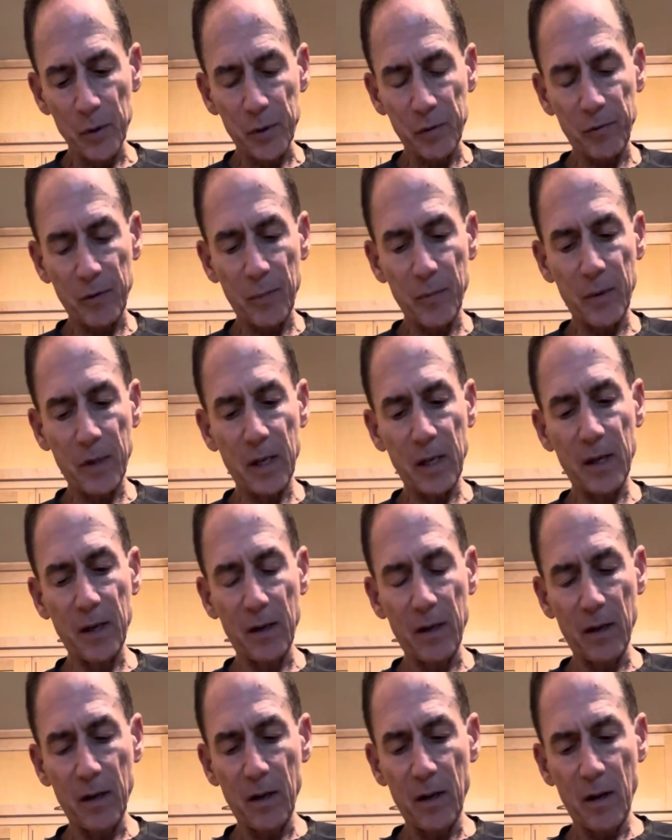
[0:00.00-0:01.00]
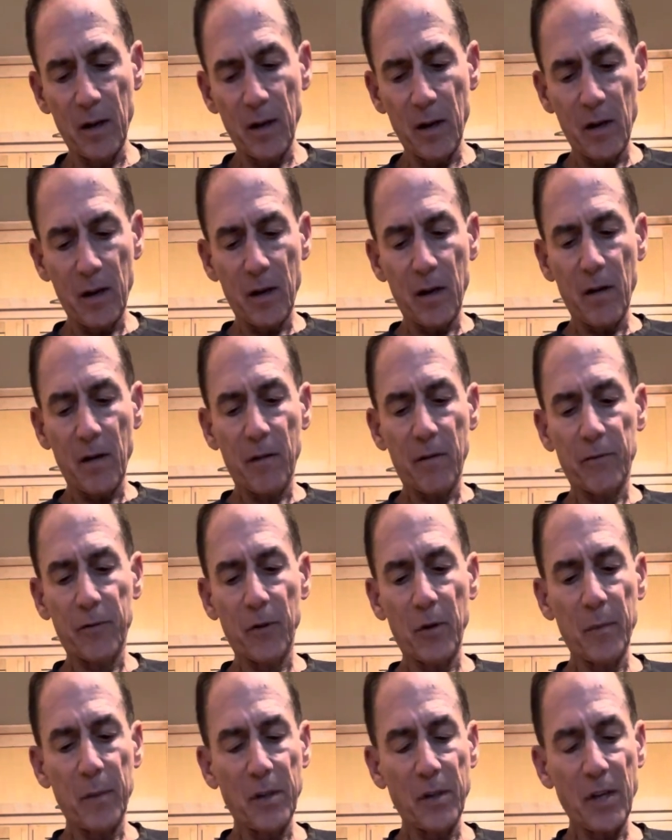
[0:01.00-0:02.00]
from the
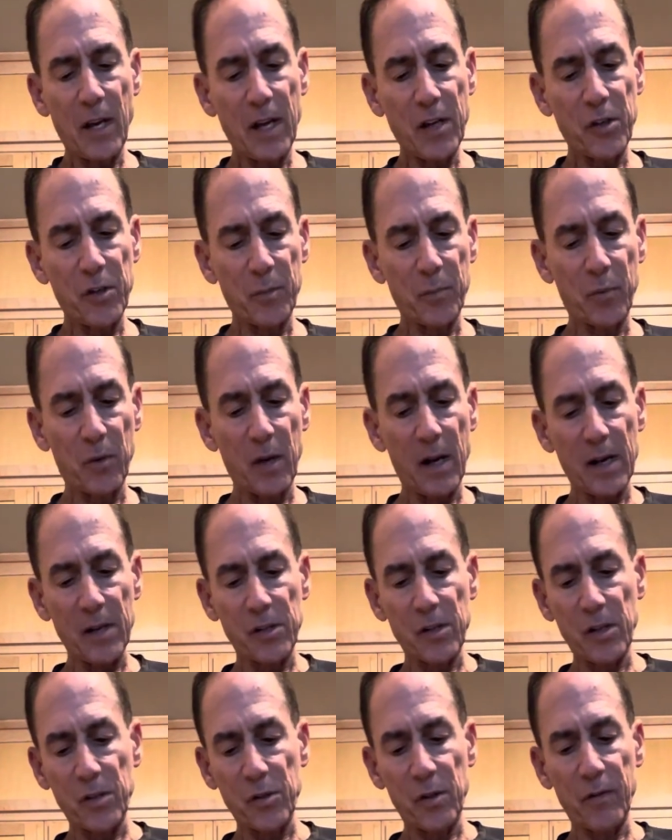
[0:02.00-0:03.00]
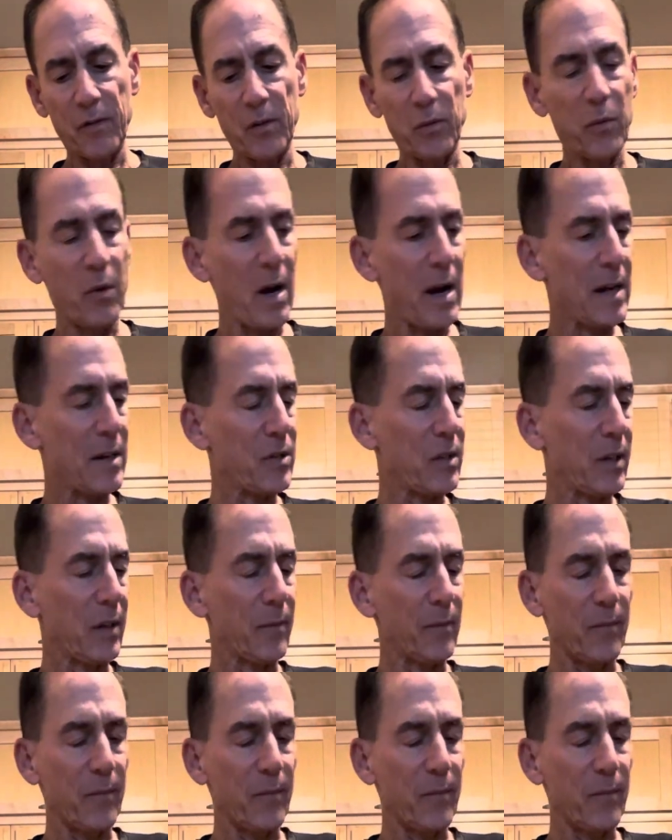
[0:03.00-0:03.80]
fermentation process of it rising.